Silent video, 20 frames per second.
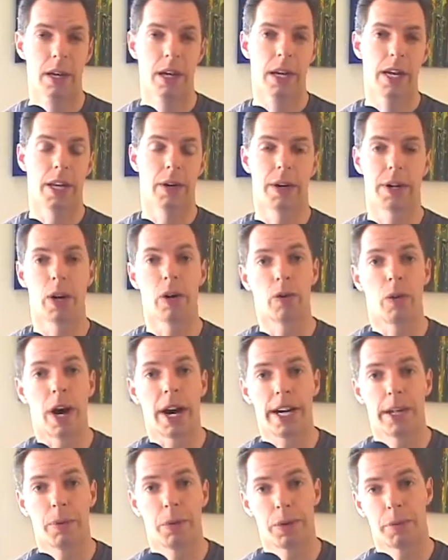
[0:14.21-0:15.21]
You know, I go
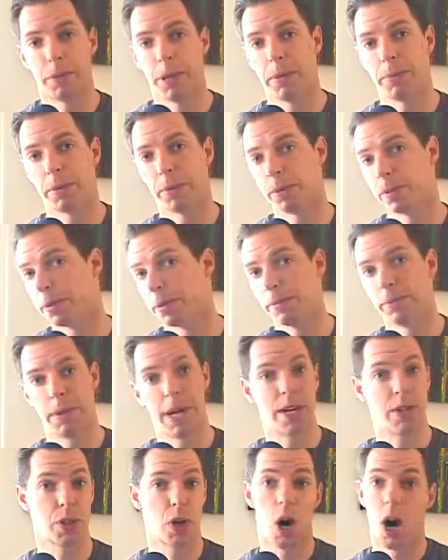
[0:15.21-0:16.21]
riding with people
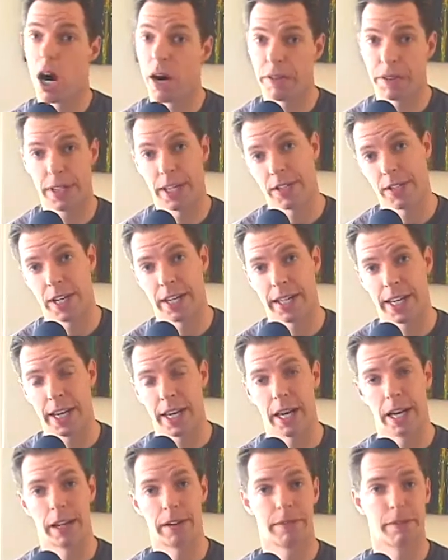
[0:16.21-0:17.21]
as often as I
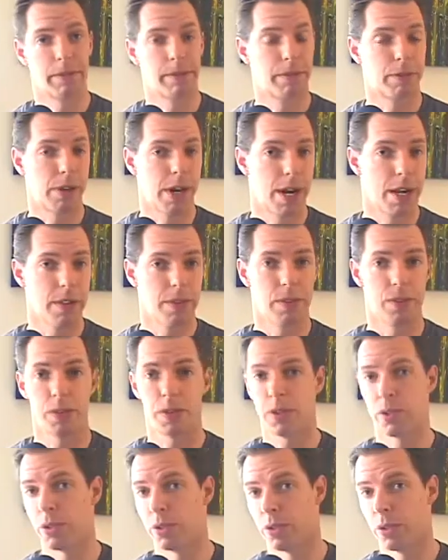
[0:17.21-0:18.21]
can, from friends
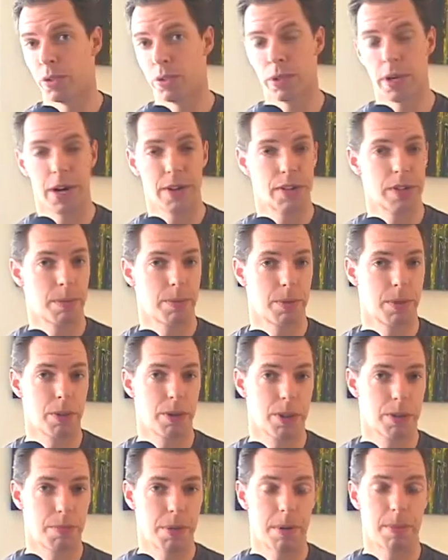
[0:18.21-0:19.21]
to
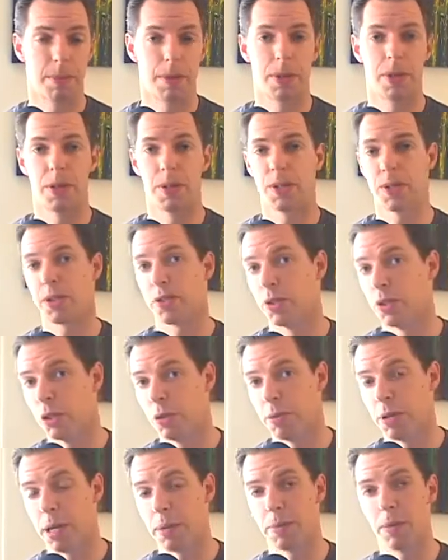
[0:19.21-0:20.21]
customers, members, new
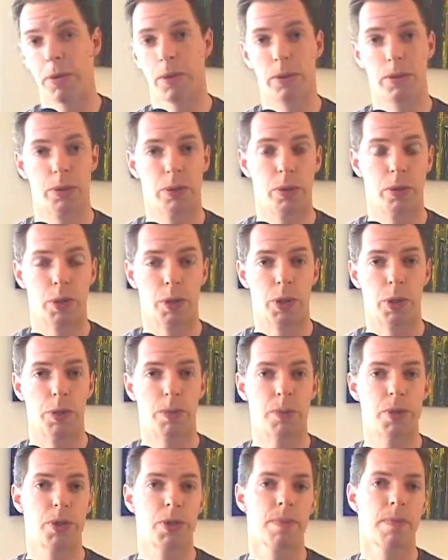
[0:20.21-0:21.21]
people, new
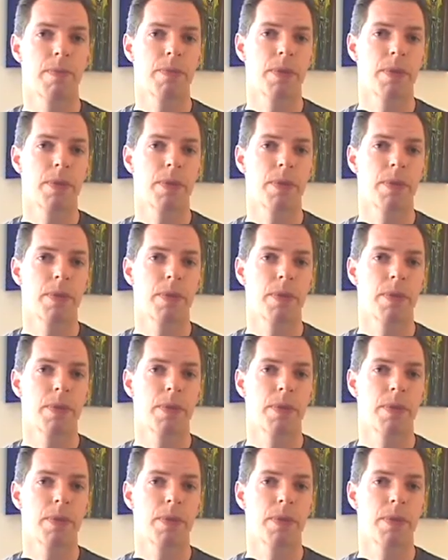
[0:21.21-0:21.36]
groups.